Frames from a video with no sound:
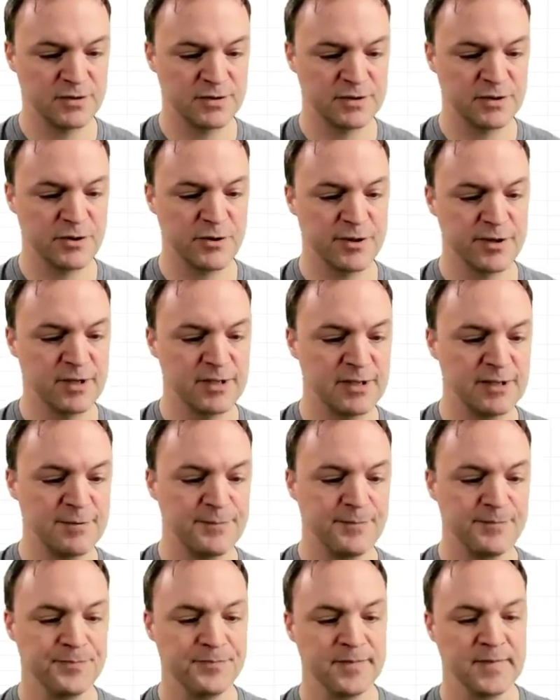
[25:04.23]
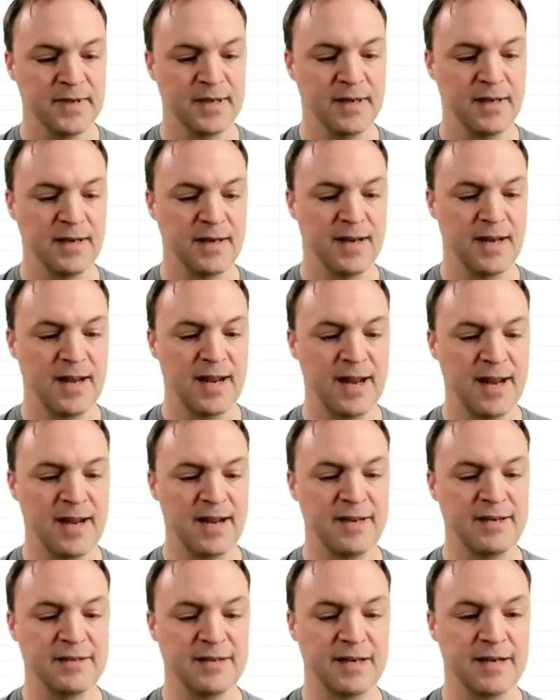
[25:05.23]
So total.
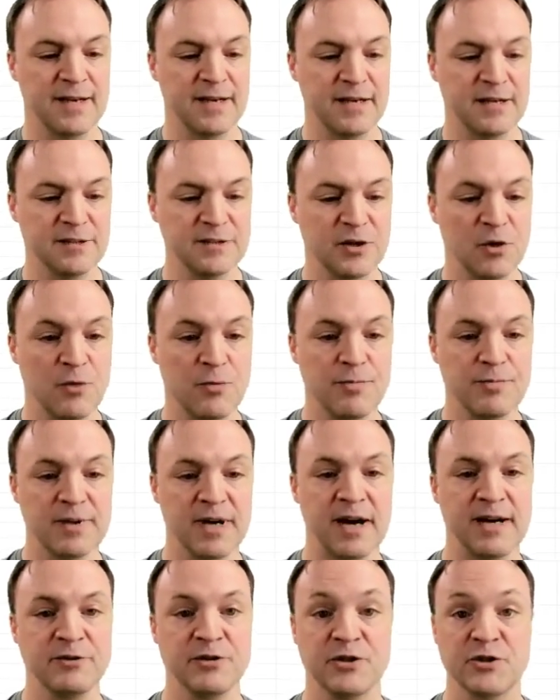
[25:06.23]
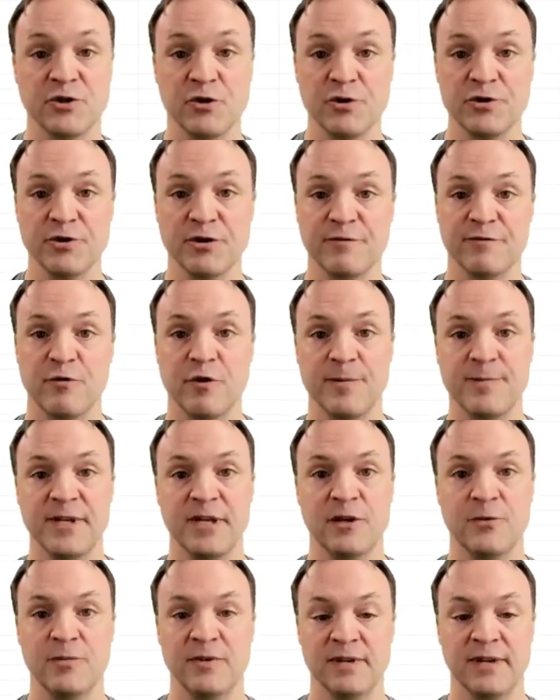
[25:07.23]
And so I just showed you a
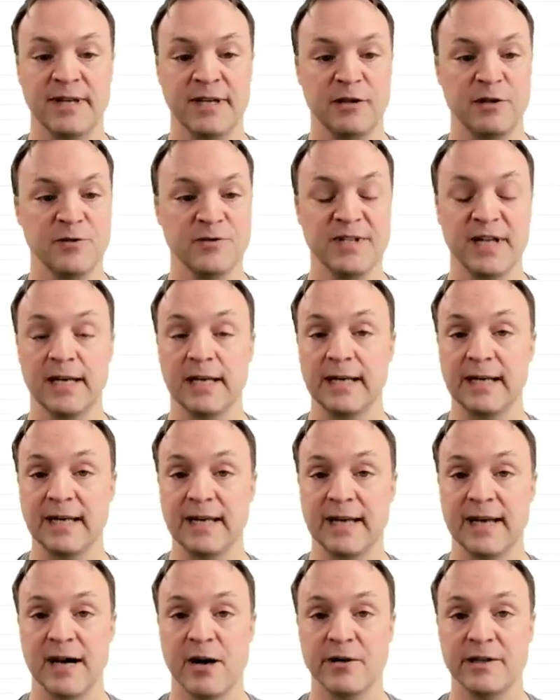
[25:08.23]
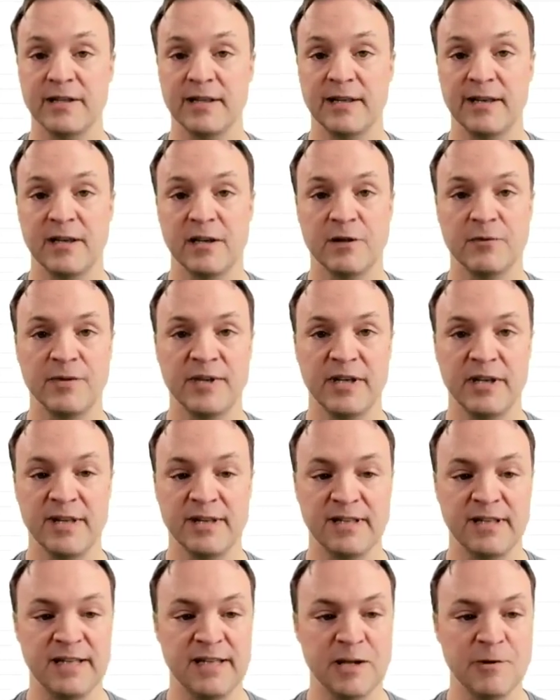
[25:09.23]
formula with like using it like a calculator where you
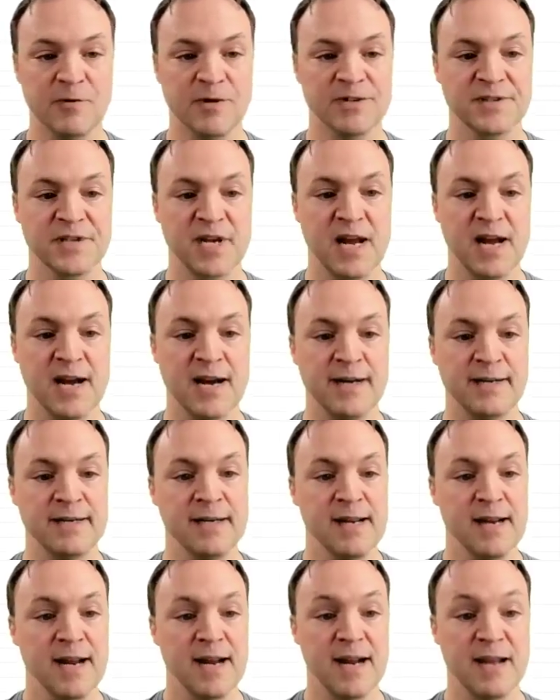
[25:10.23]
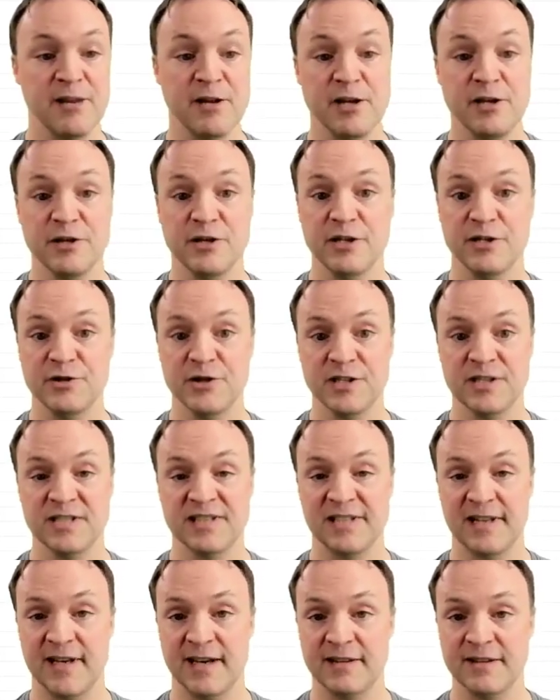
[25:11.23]
hit the equal sign and then you could just
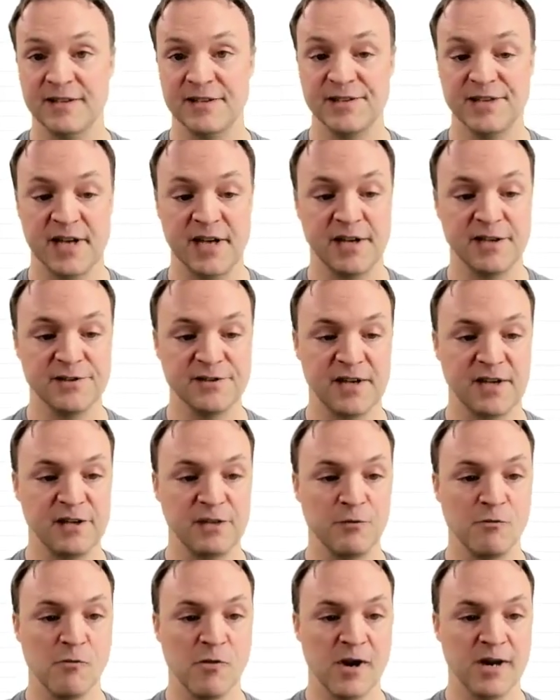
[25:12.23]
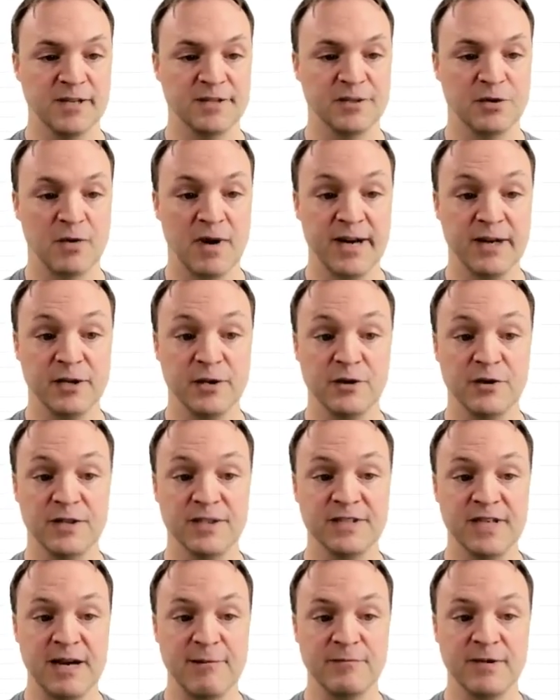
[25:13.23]
select the cells that you want. So I could do the
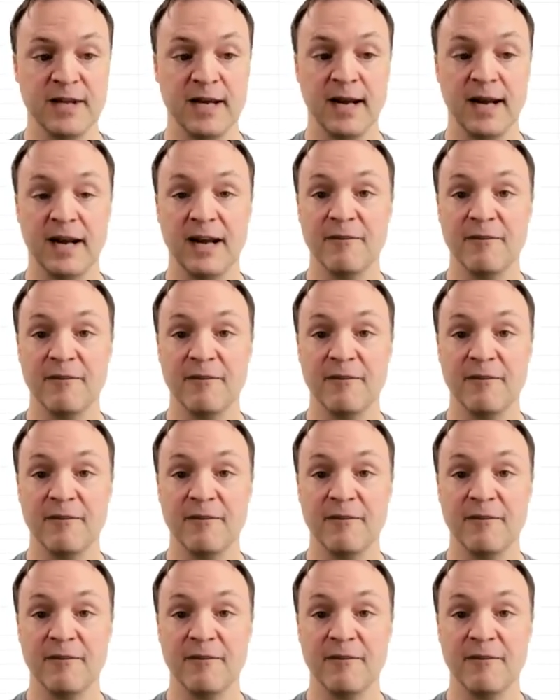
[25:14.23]
same thing.